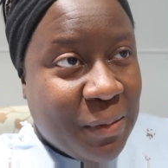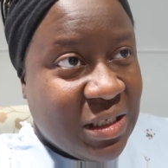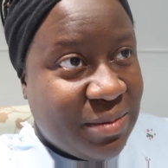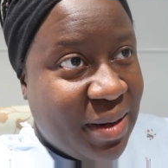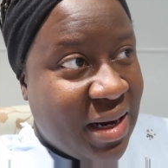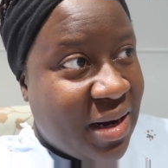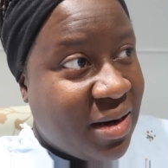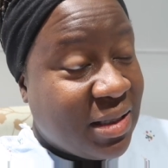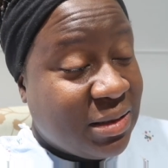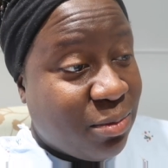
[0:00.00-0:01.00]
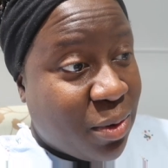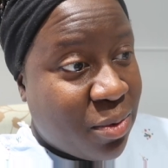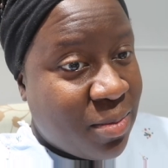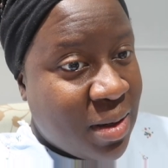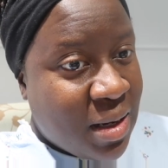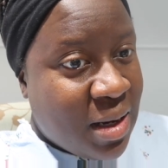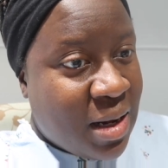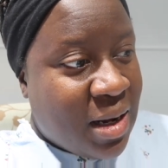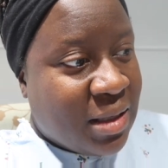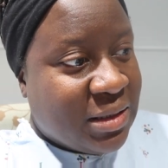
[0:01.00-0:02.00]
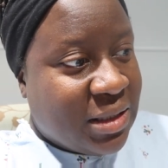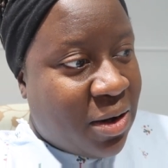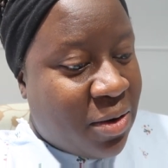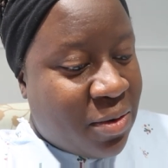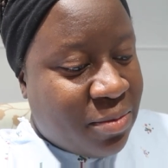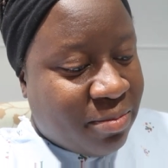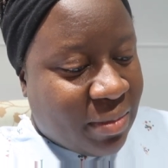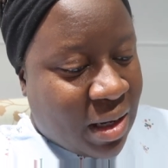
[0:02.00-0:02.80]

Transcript: just being here in this room. So